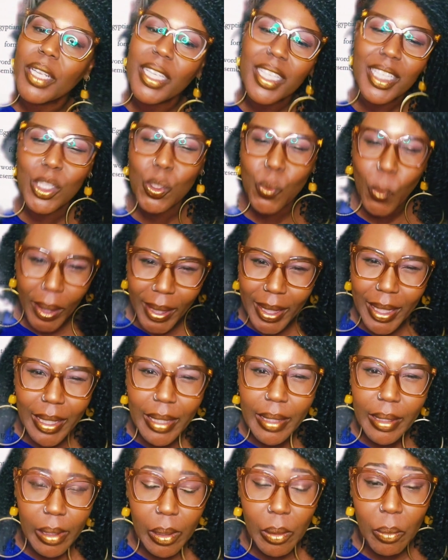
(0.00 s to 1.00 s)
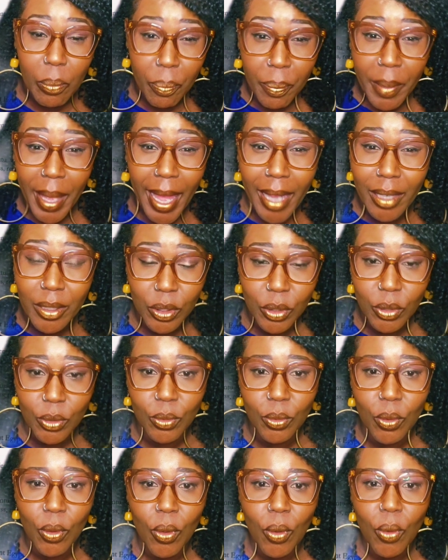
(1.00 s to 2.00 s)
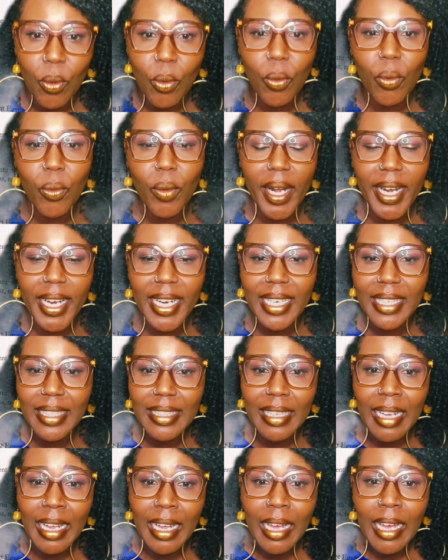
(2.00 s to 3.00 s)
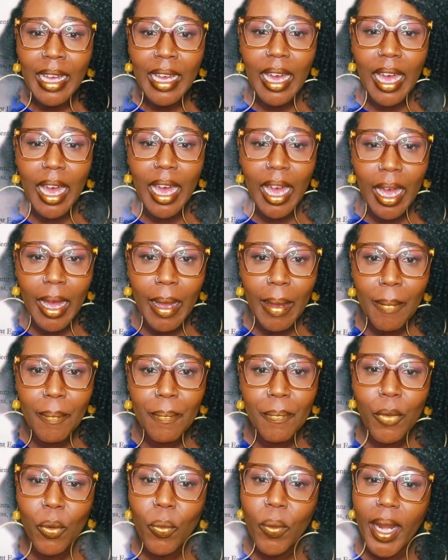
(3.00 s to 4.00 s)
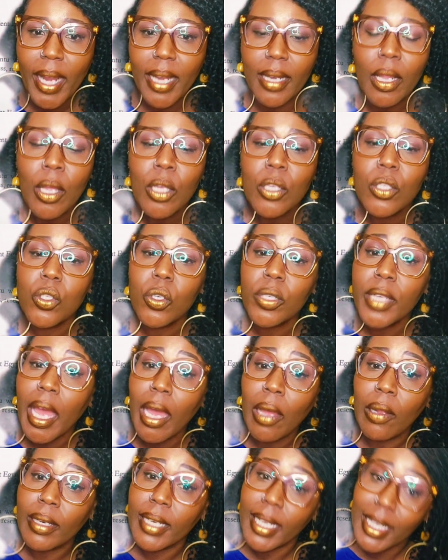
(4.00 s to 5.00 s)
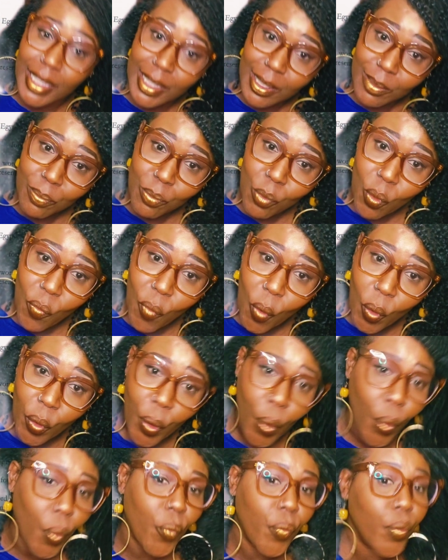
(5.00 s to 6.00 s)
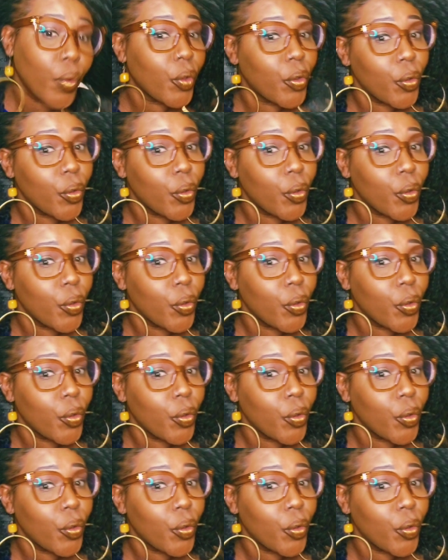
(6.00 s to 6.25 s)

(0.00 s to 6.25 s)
in Kiswahili Bantu, all right? All right, so now let's move on over